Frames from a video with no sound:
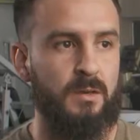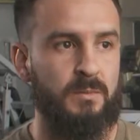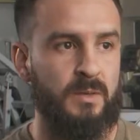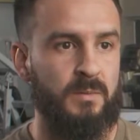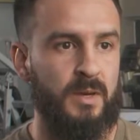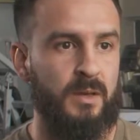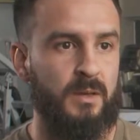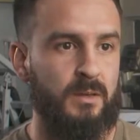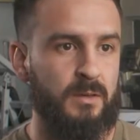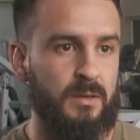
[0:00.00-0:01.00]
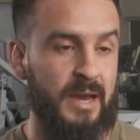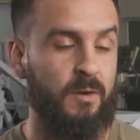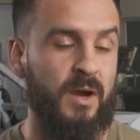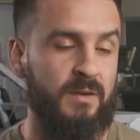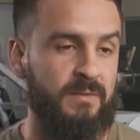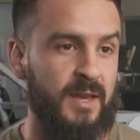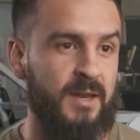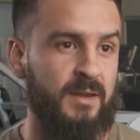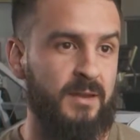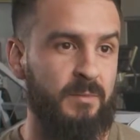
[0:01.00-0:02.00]
Me and my now wife had
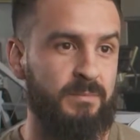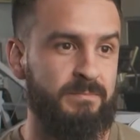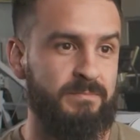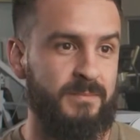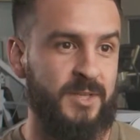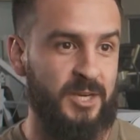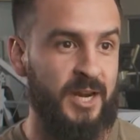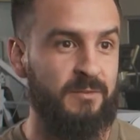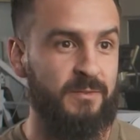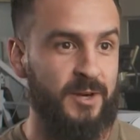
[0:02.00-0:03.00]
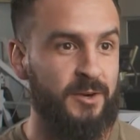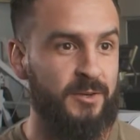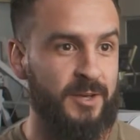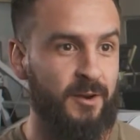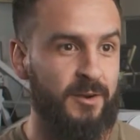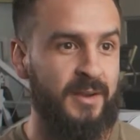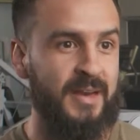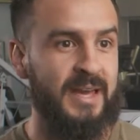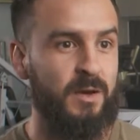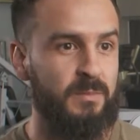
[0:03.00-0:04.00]
a child very early on.
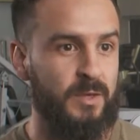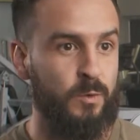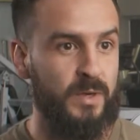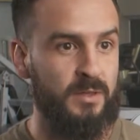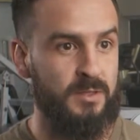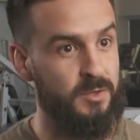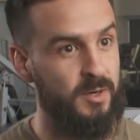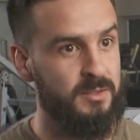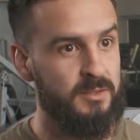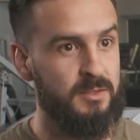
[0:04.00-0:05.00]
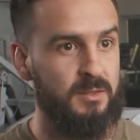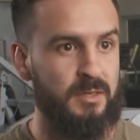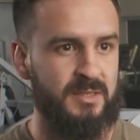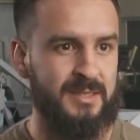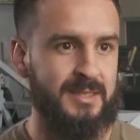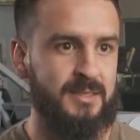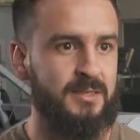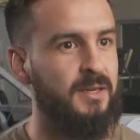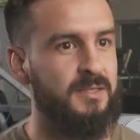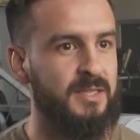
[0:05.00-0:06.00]
That helped me quit the drugs. I was like, this is
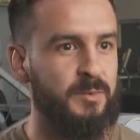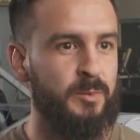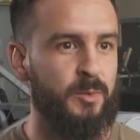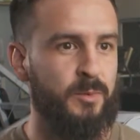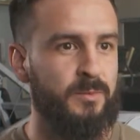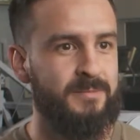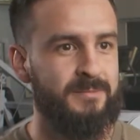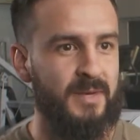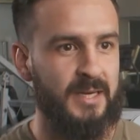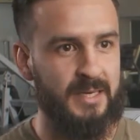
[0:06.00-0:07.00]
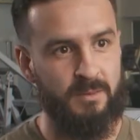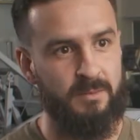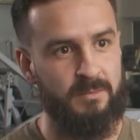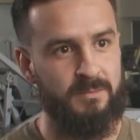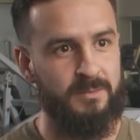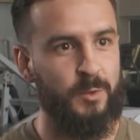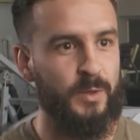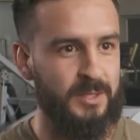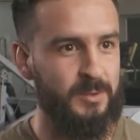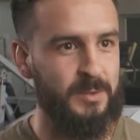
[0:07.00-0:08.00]
not acceptable. I need to
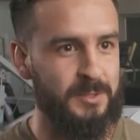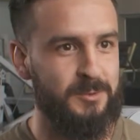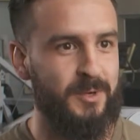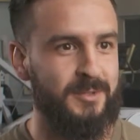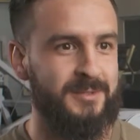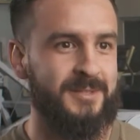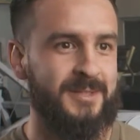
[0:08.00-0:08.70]
quit doing these drugs.